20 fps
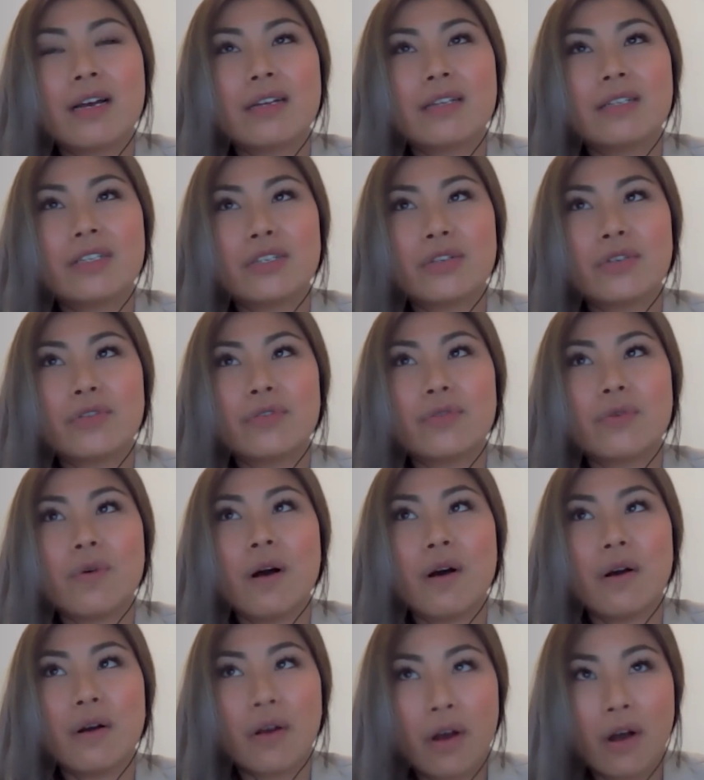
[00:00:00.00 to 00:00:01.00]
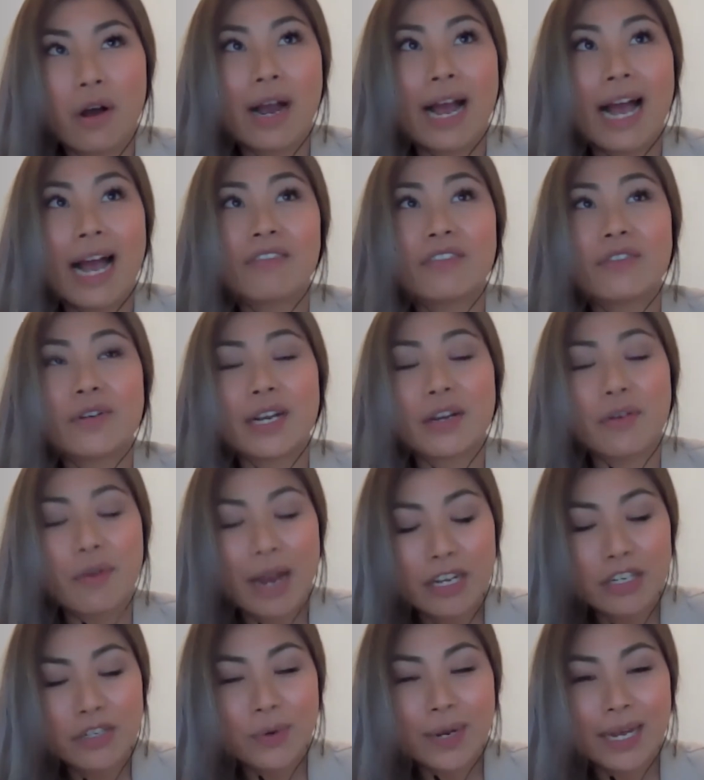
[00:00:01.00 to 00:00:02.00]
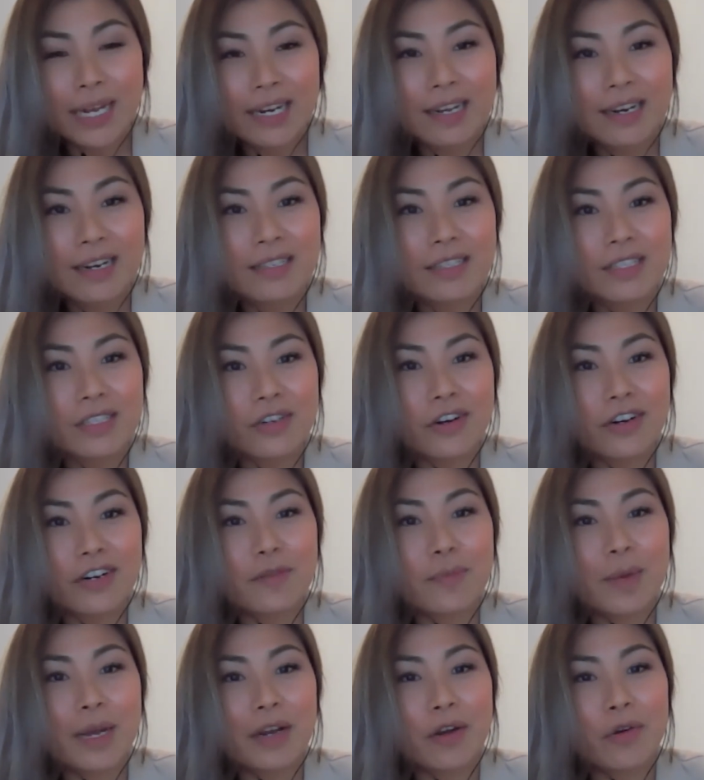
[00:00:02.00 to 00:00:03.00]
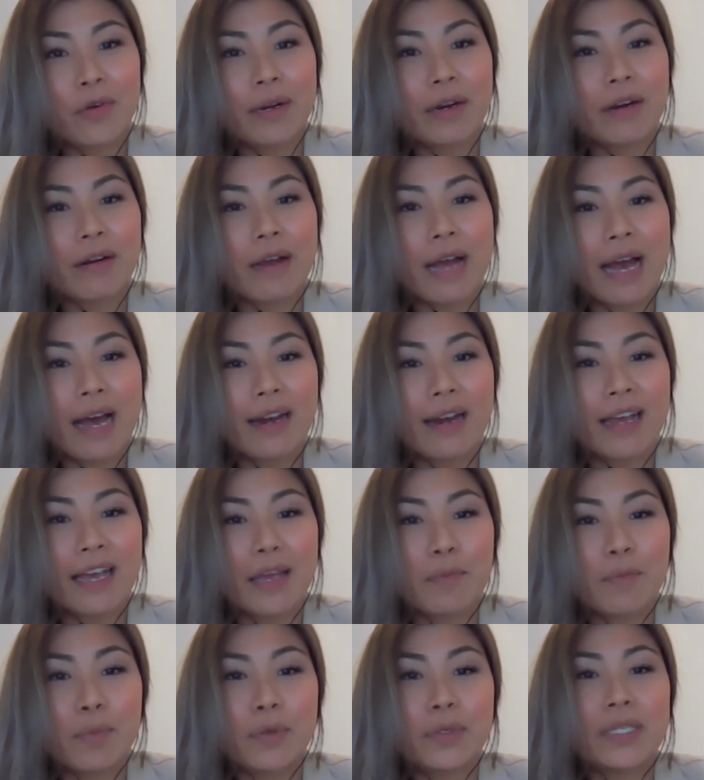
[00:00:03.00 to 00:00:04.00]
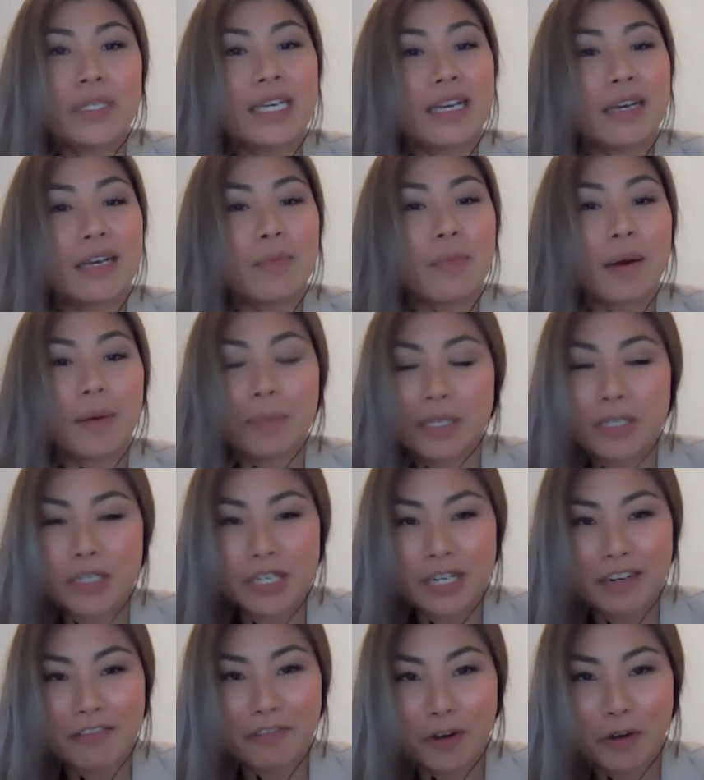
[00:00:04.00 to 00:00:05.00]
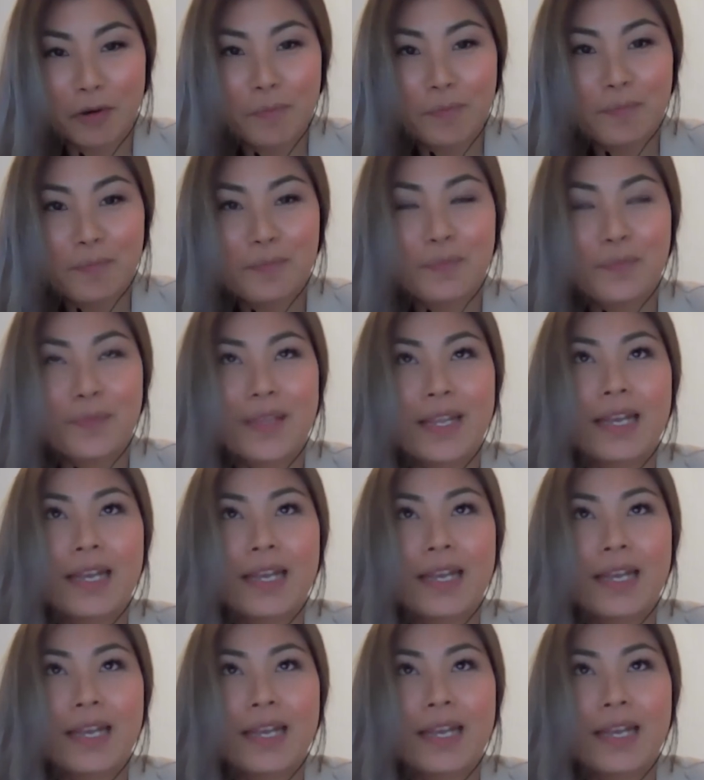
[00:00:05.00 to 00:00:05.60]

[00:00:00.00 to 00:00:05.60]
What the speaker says: to Hong Kong after I graduated and started my career at a boutique publishing firm.